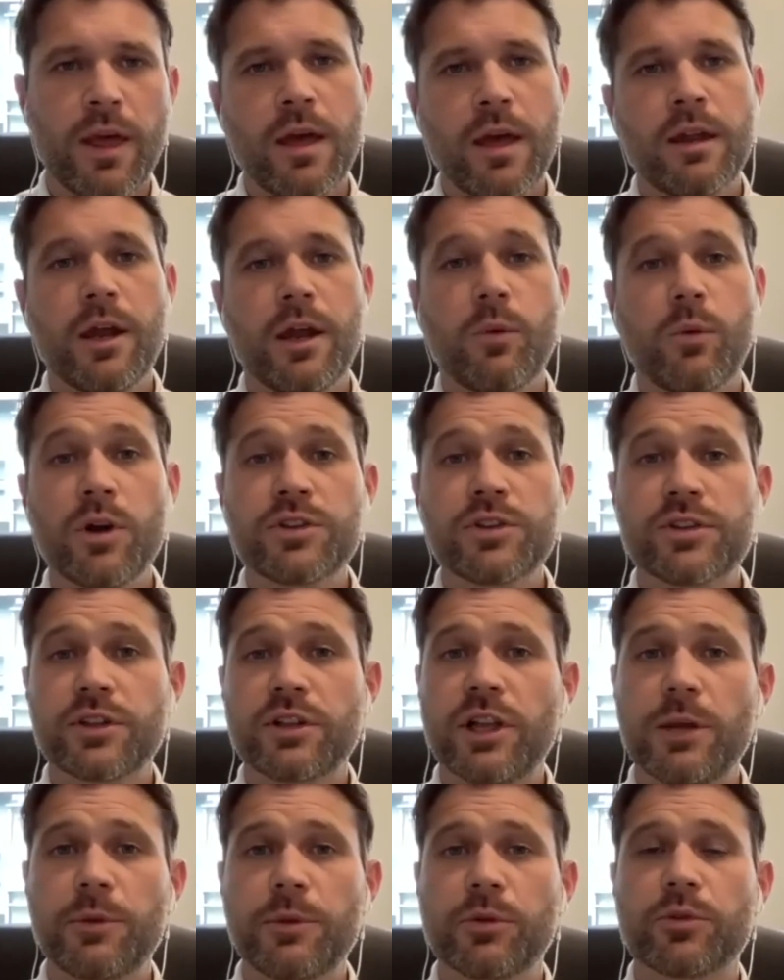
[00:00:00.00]
Now, once the
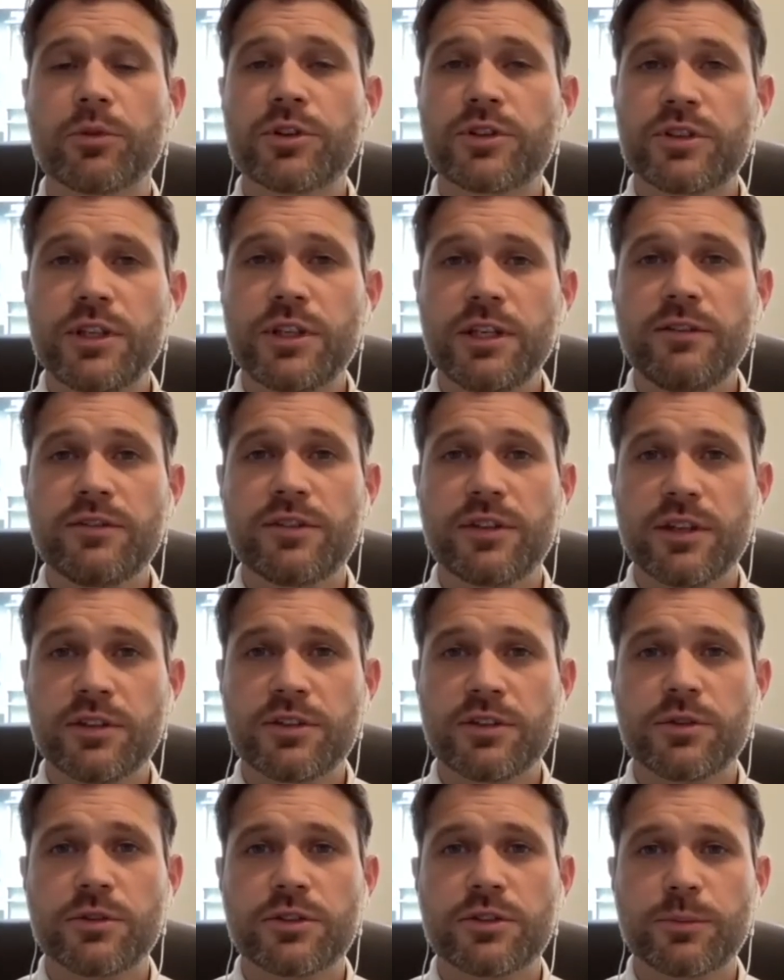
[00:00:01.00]
claimant receives the
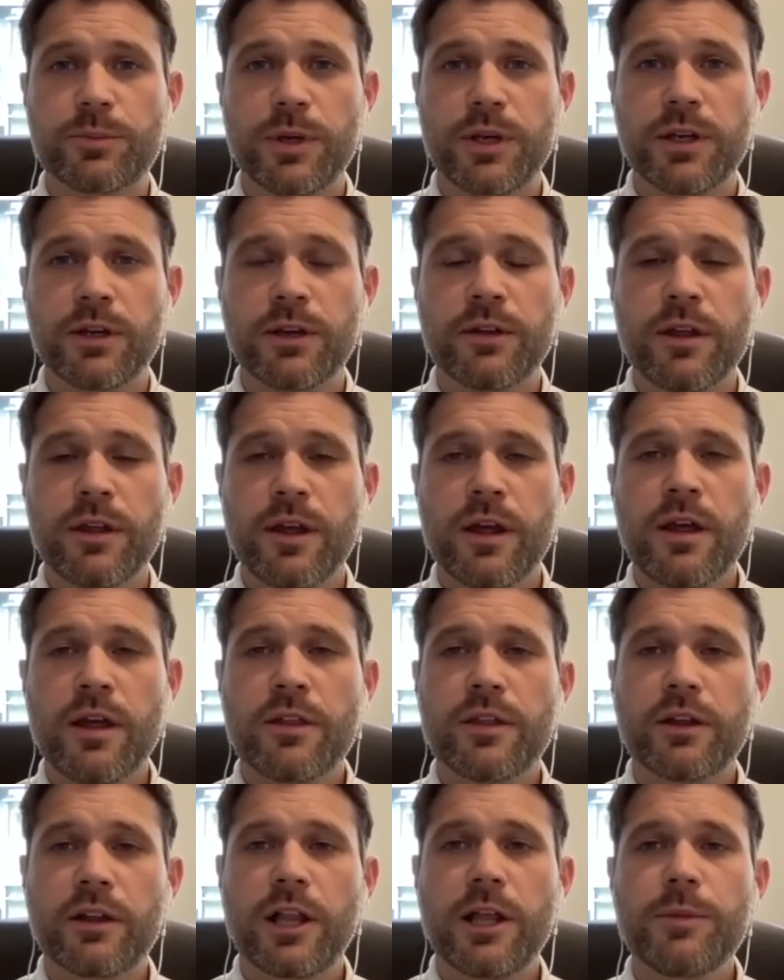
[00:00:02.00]
issued subpoena,
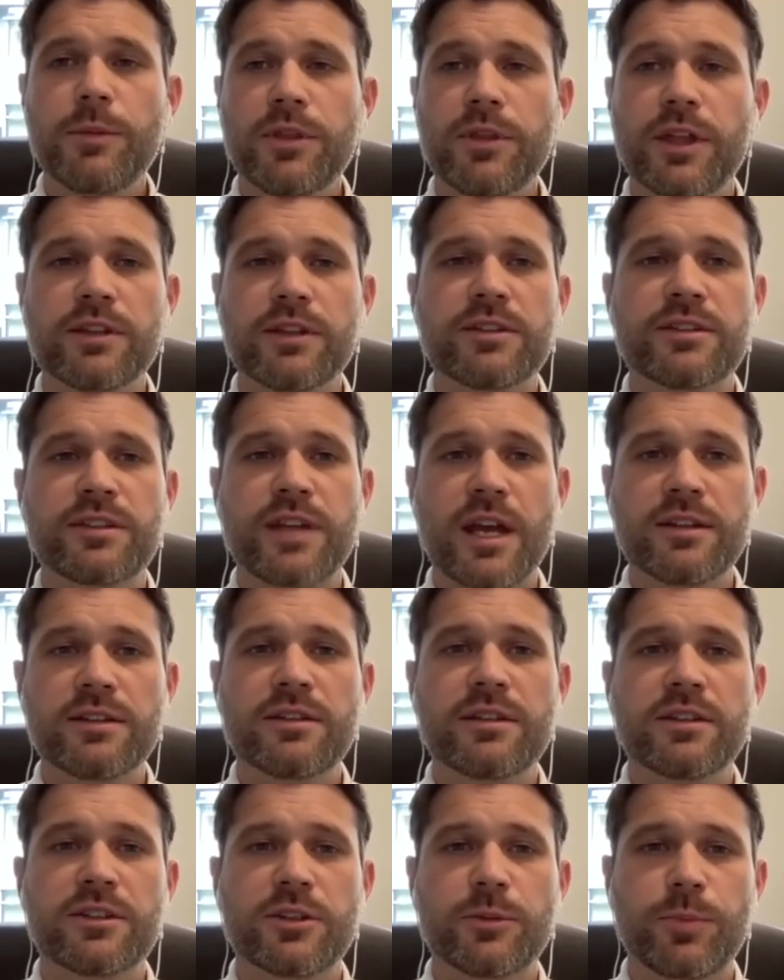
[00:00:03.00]
the claimant then sends
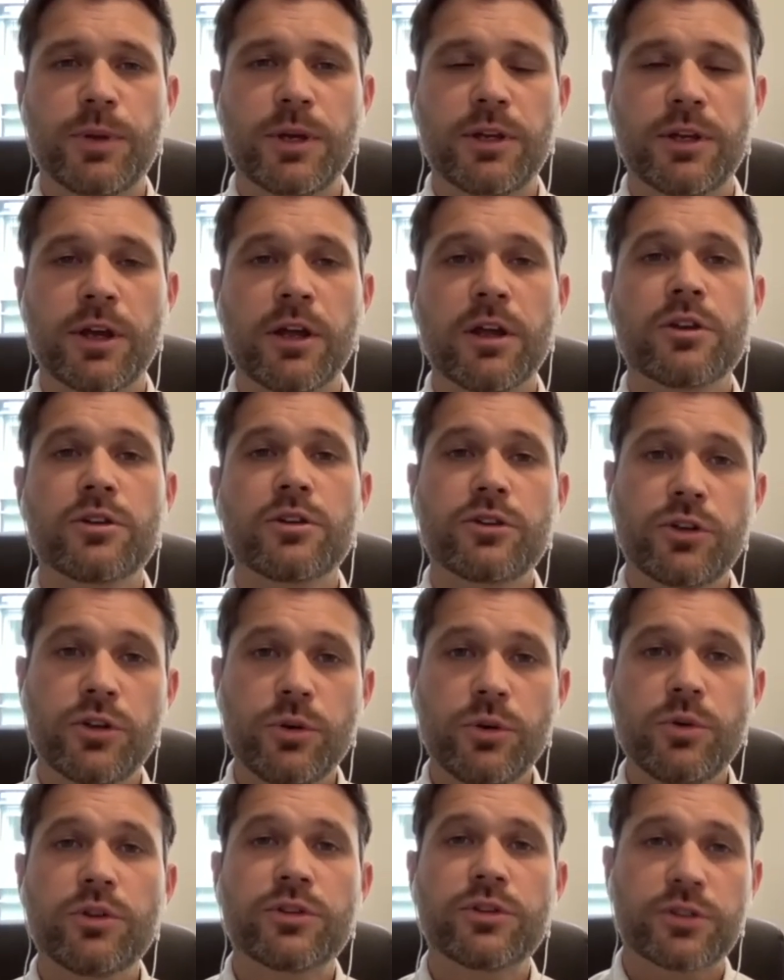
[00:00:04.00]
the subpoena
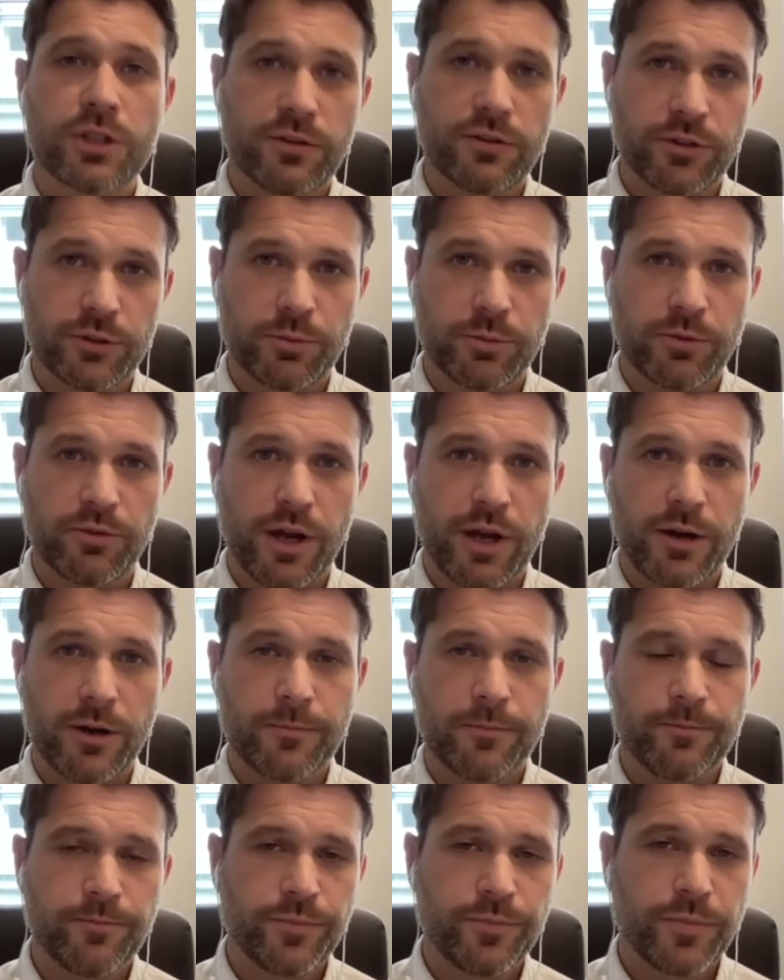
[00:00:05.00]
to the service provider.
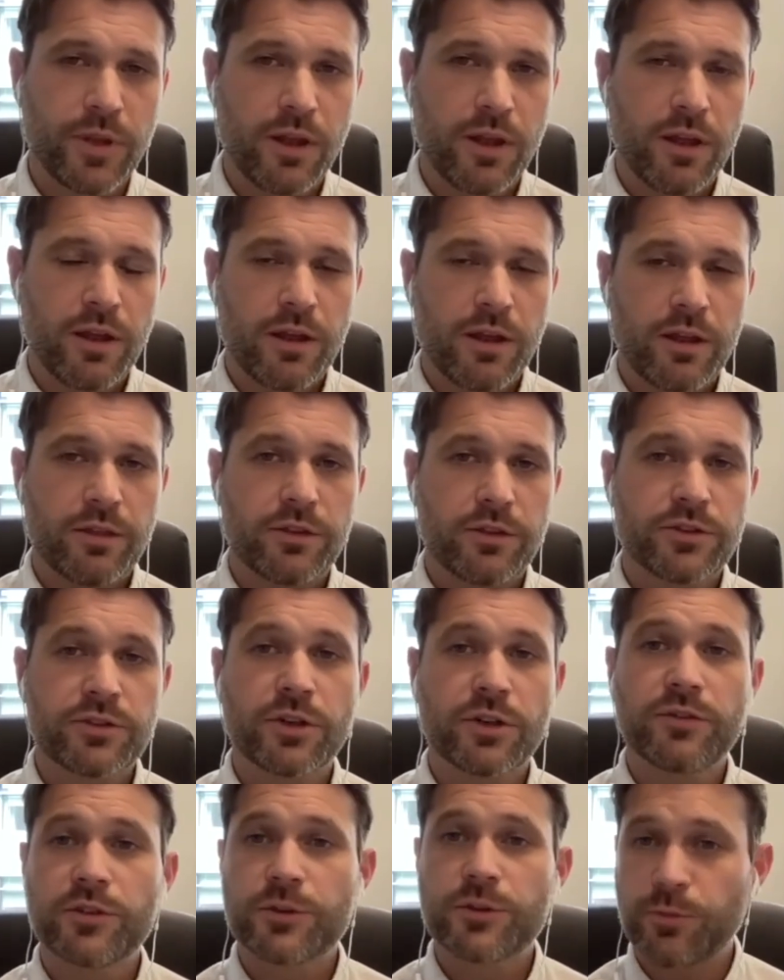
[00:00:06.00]
The
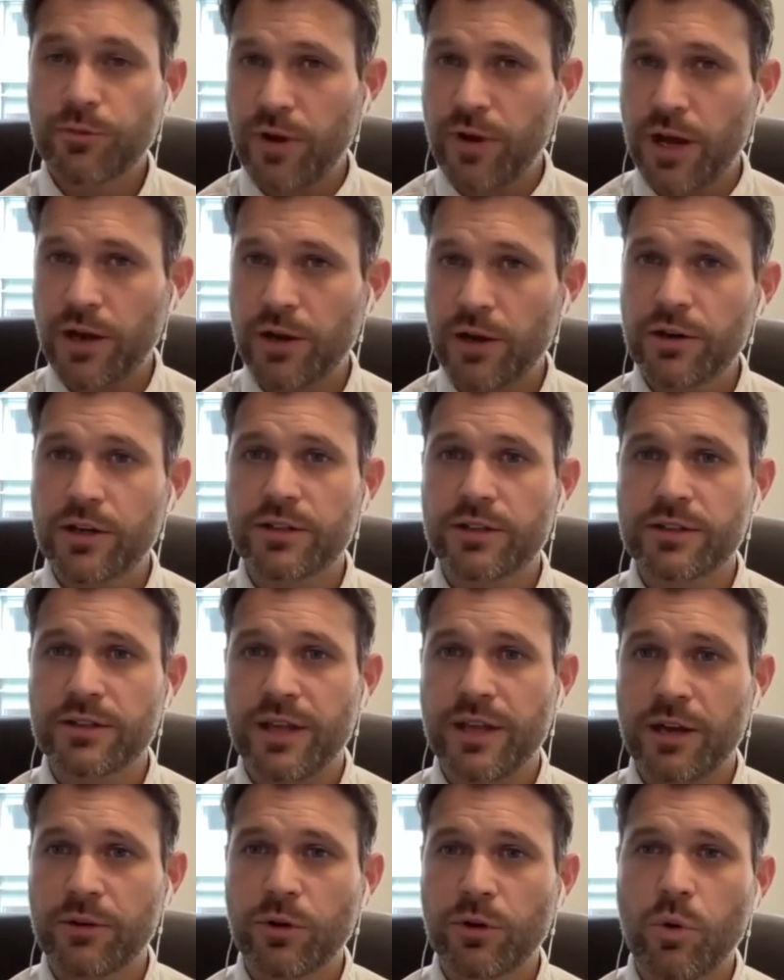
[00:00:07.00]
service provider is
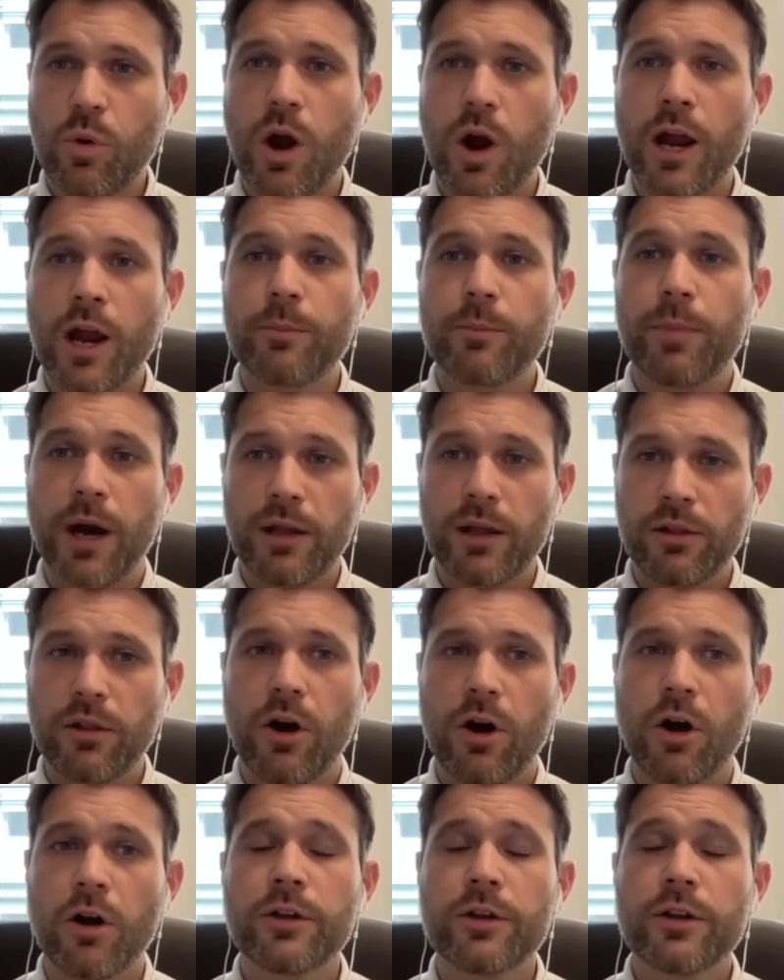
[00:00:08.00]
then required by
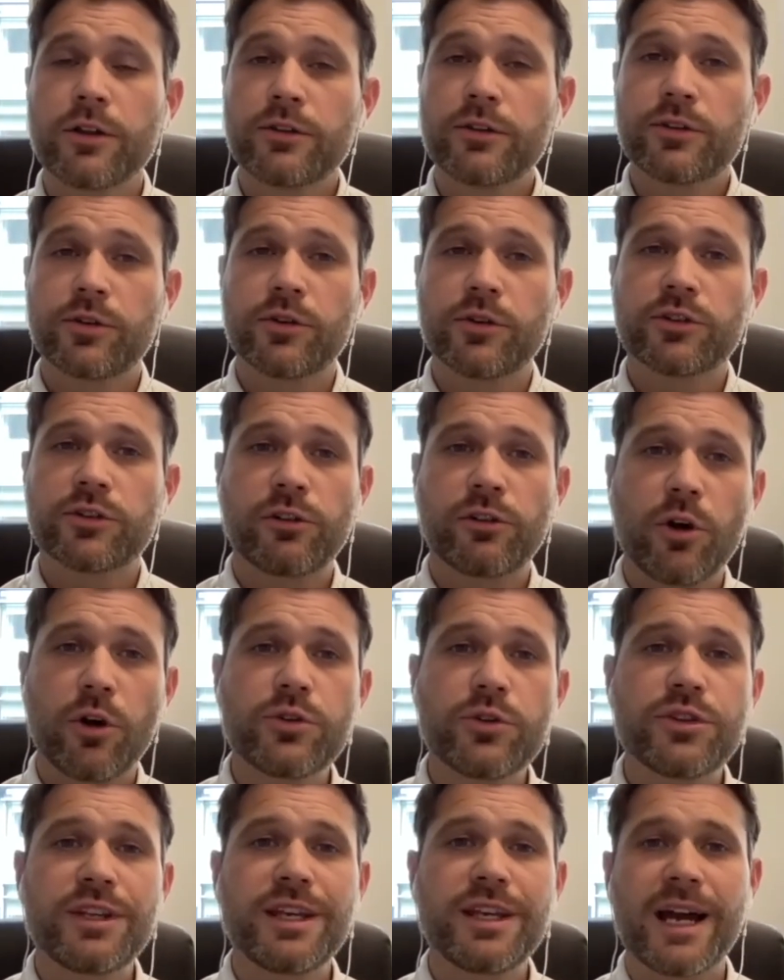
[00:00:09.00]
law to
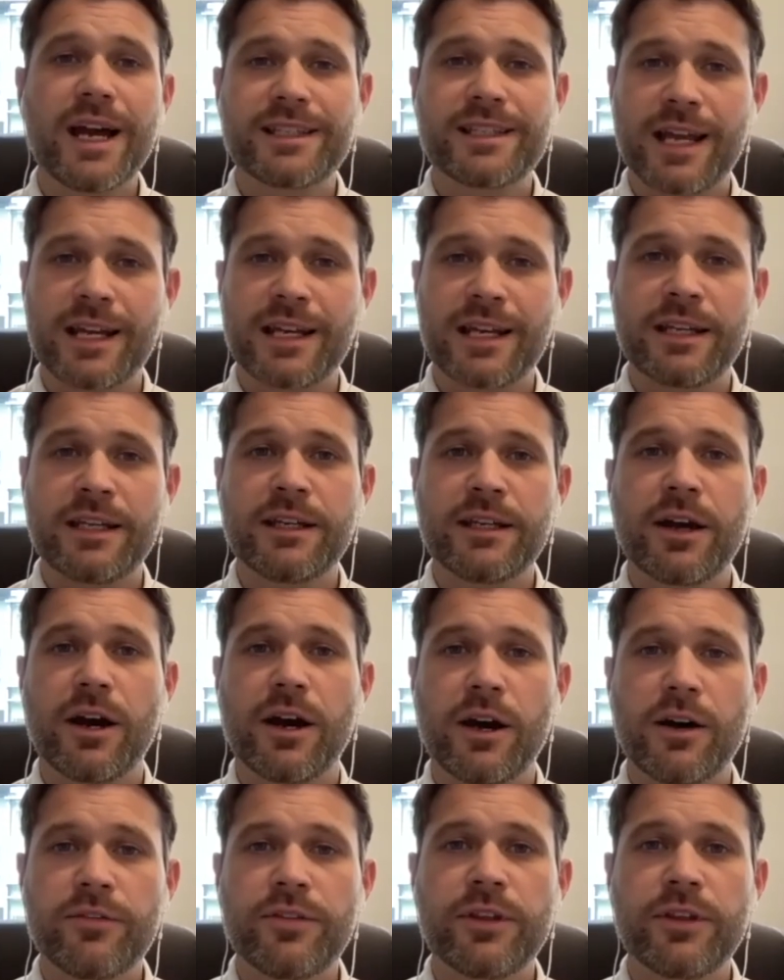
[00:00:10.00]
disclose the identity
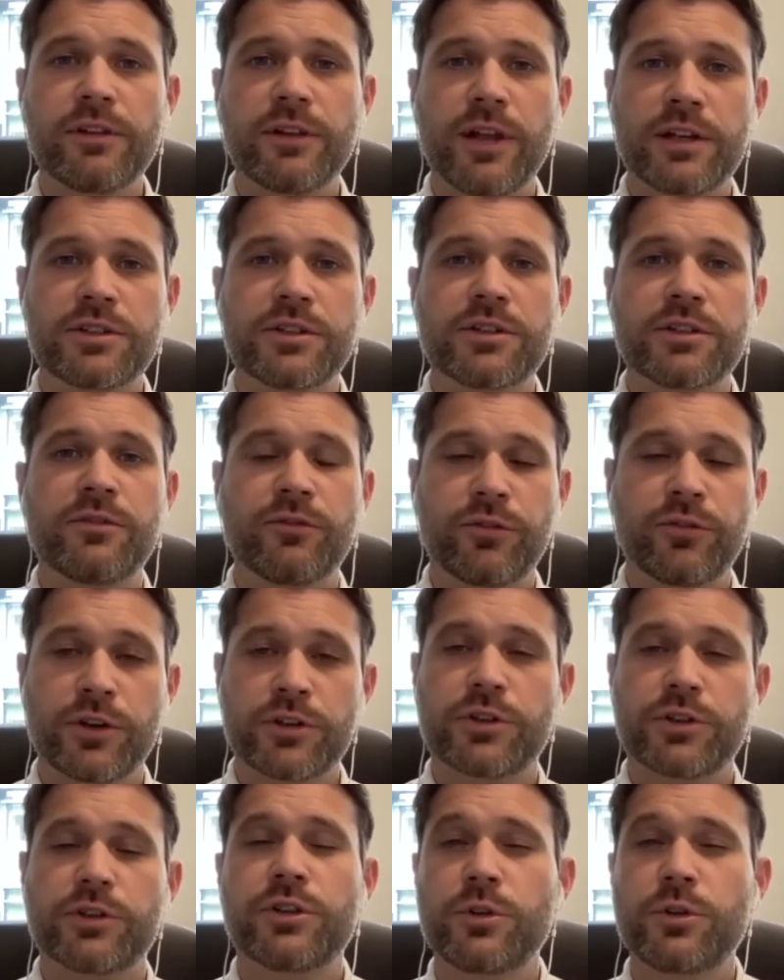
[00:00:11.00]
of the alleged
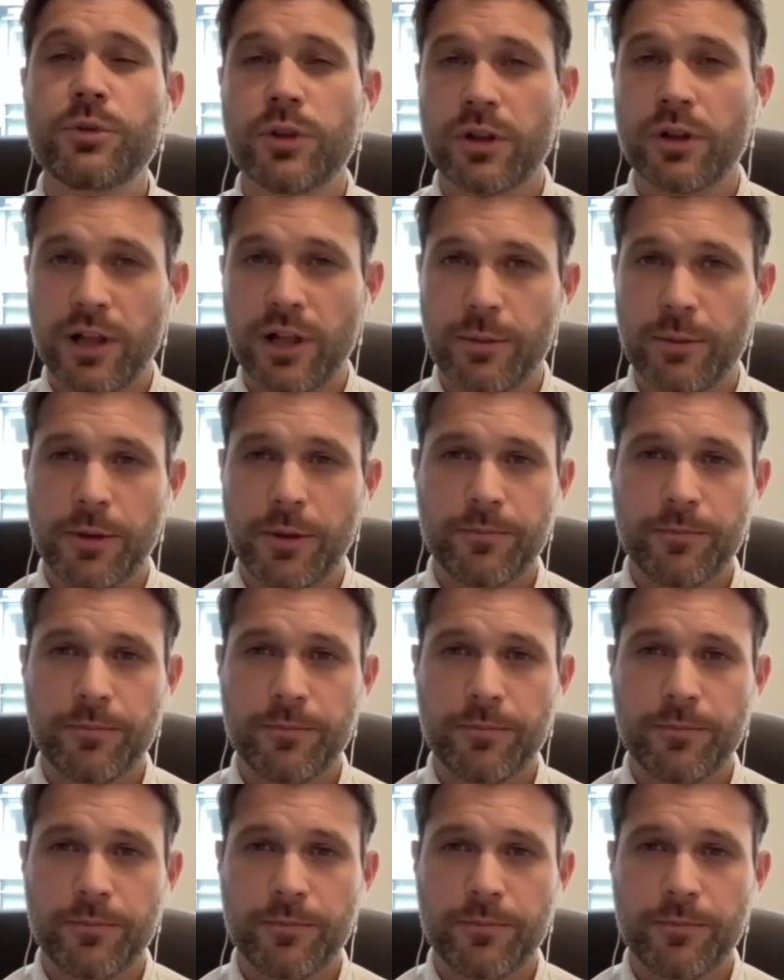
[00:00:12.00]
infringer to the claimant.